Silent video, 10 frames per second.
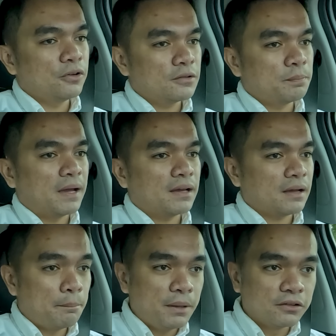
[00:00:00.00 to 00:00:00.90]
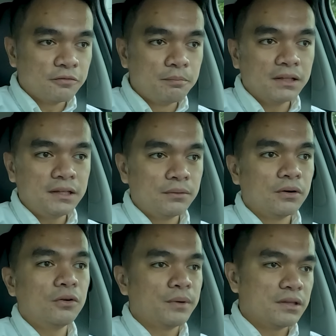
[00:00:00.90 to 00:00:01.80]
to expect a bit of body
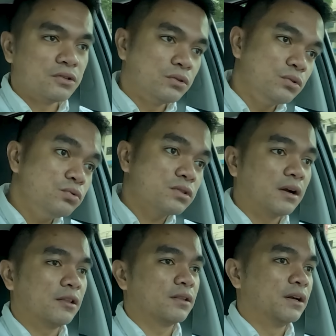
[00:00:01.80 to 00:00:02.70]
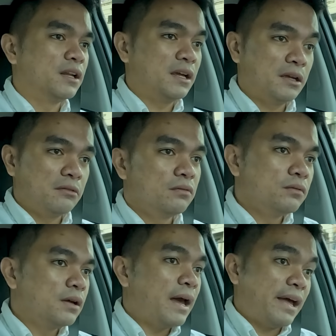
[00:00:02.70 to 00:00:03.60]
roll once you do start turning
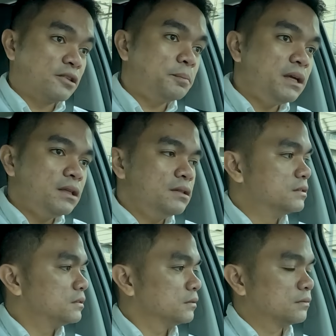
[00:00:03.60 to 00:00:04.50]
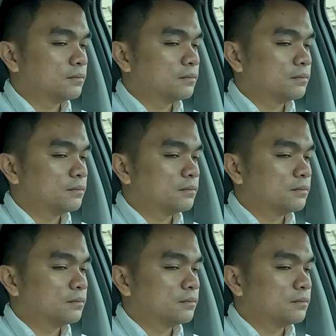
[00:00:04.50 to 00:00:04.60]
at speeds.